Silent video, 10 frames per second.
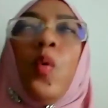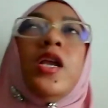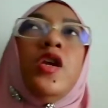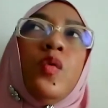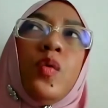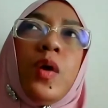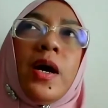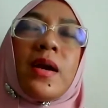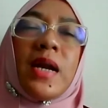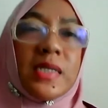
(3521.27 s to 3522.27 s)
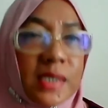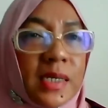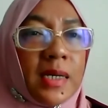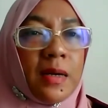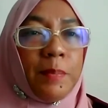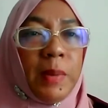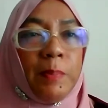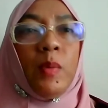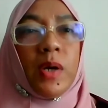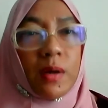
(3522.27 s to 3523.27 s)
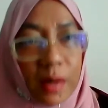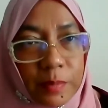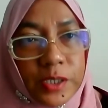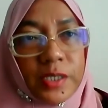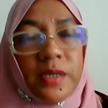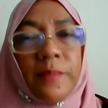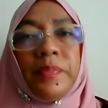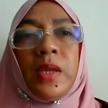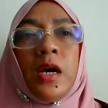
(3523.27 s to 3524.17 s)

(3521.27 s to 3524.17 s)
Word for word: when you arrested people with corruption,